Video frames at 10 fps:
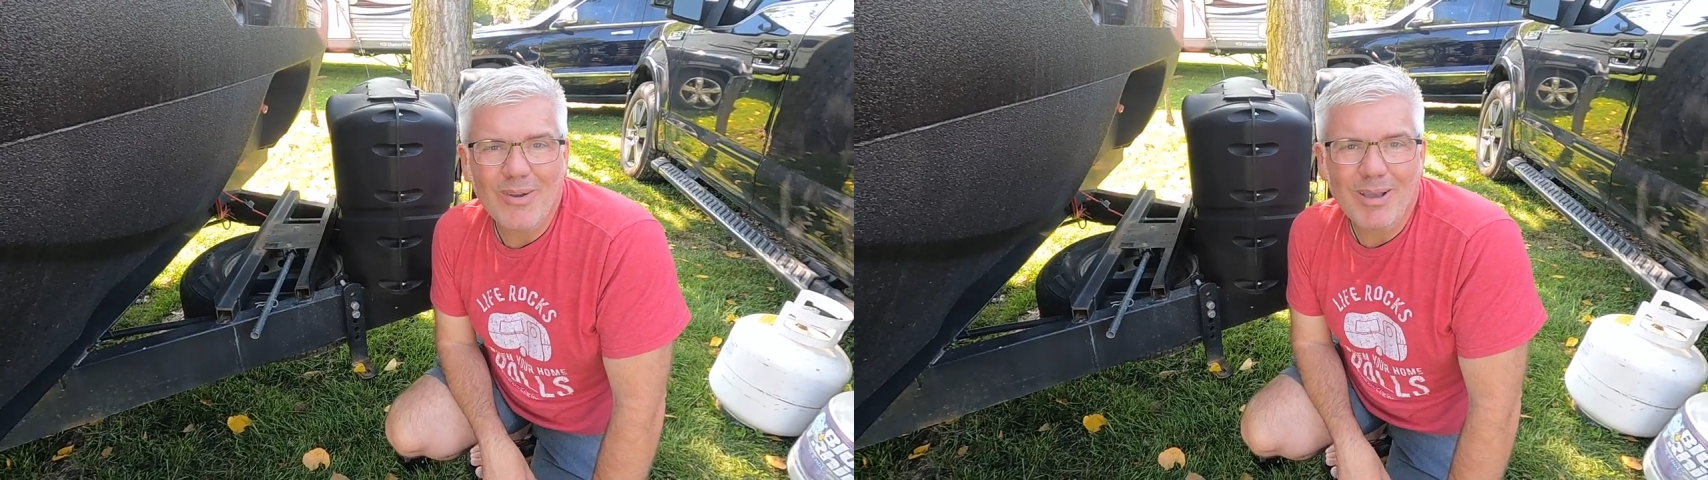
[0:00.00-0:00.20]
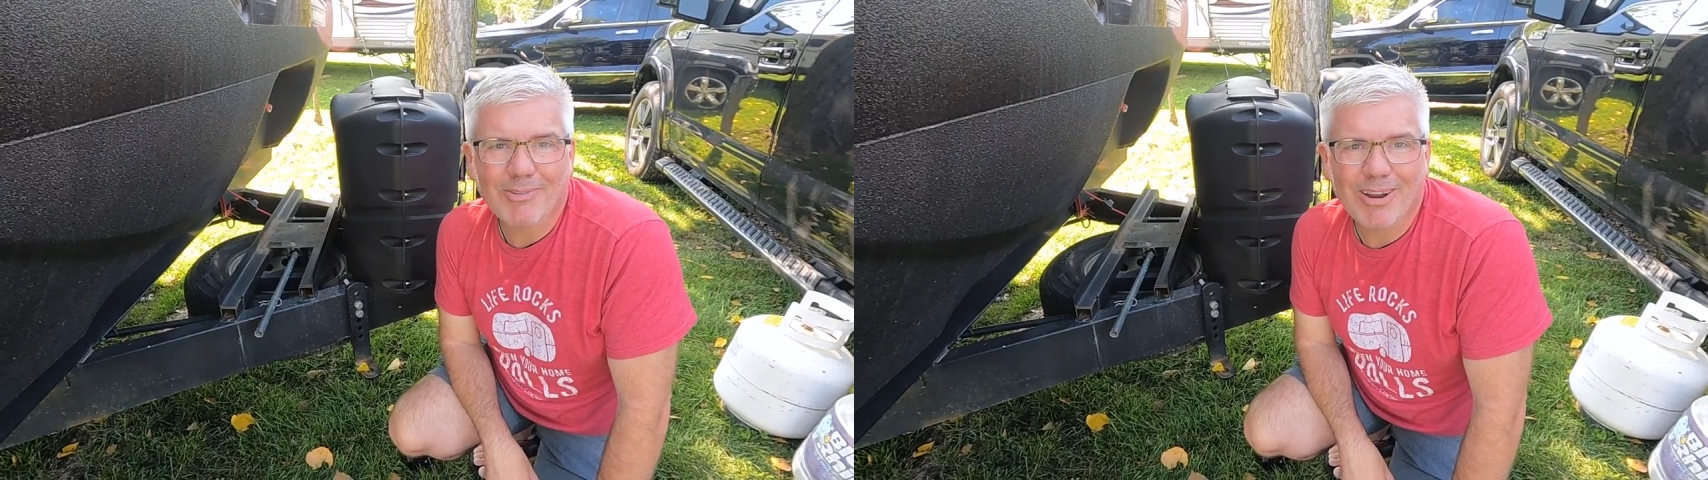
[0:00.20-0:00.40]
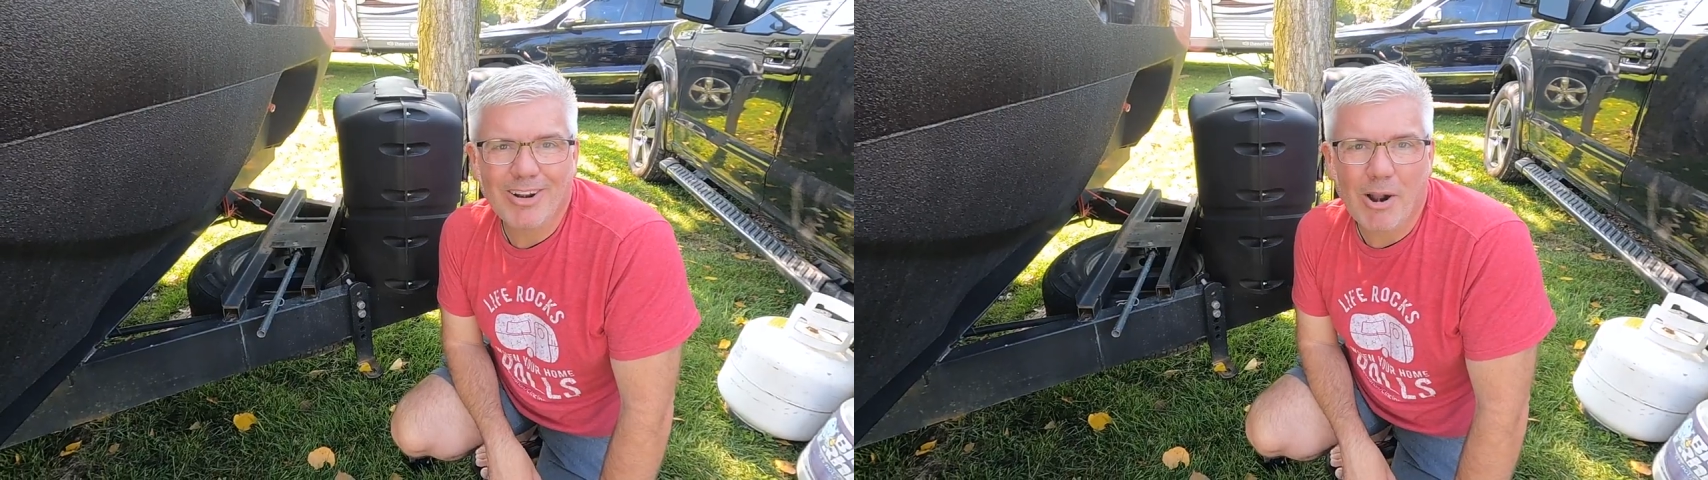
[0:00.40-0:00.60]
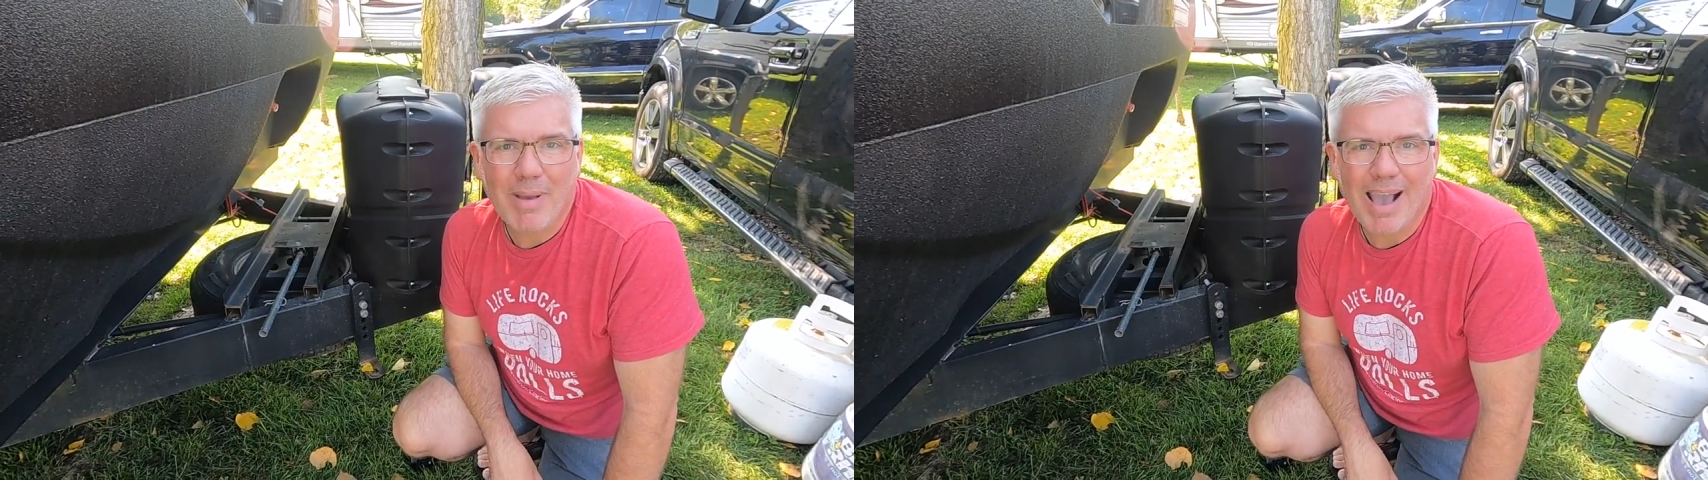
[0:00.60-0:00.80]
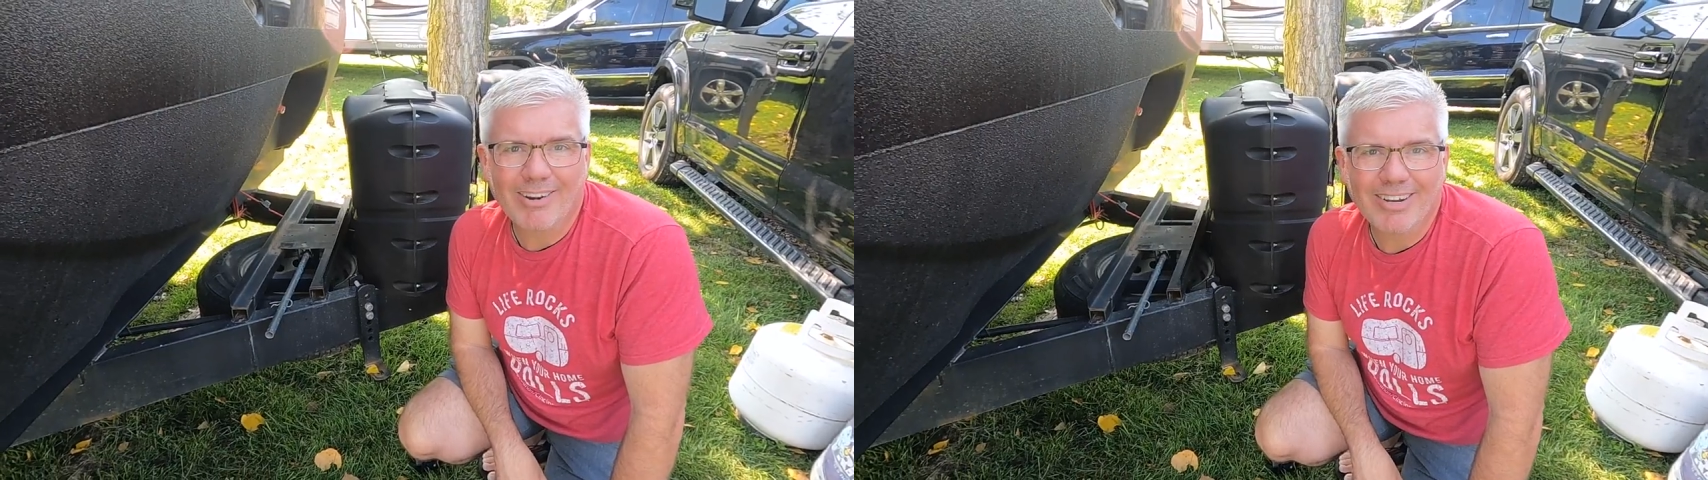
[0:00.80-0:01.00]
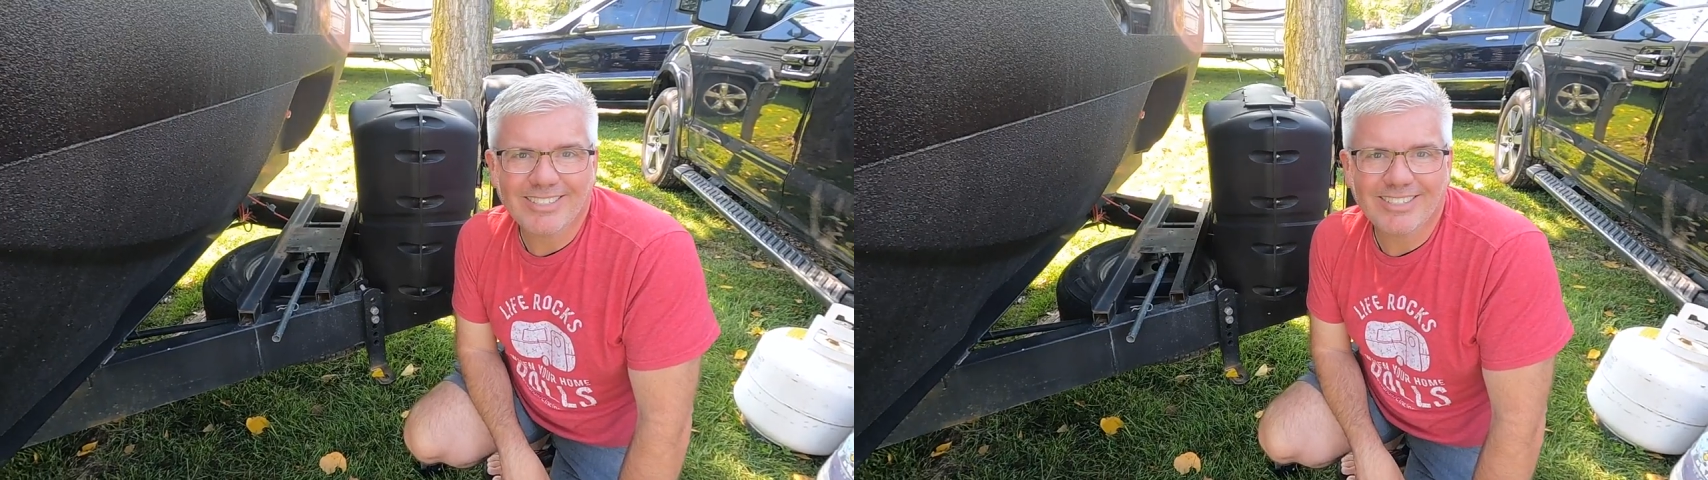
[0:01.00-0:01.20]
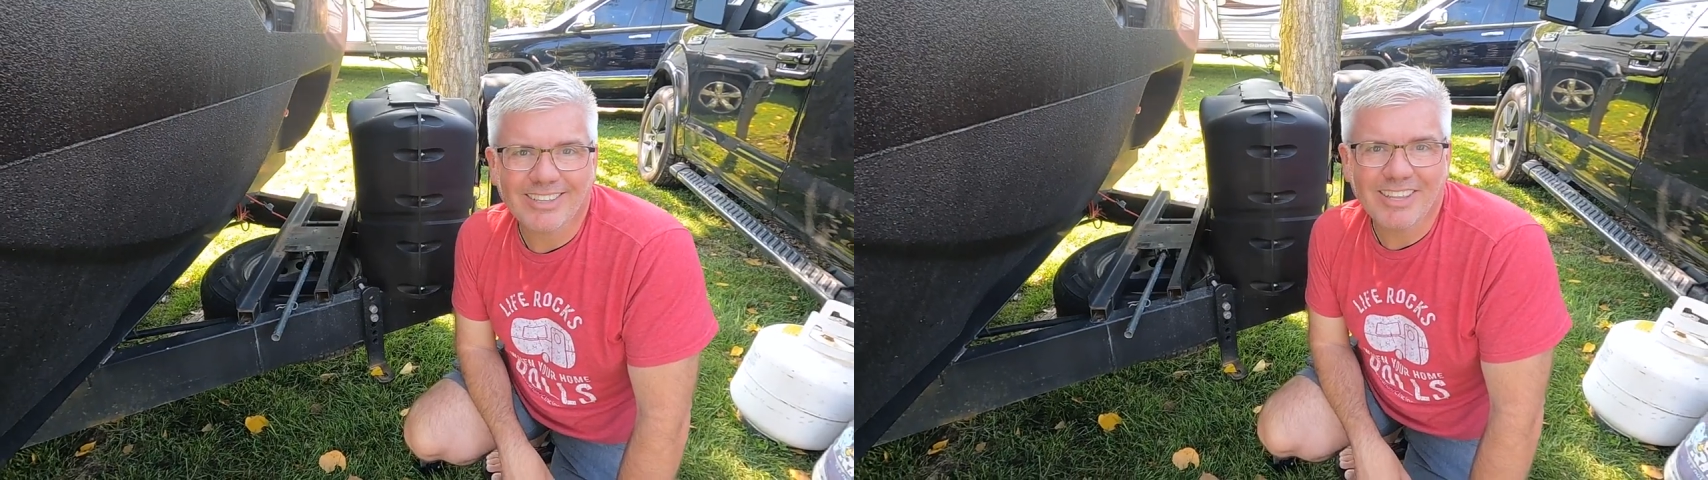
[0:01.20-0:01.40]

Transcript: we upgraded our batteries to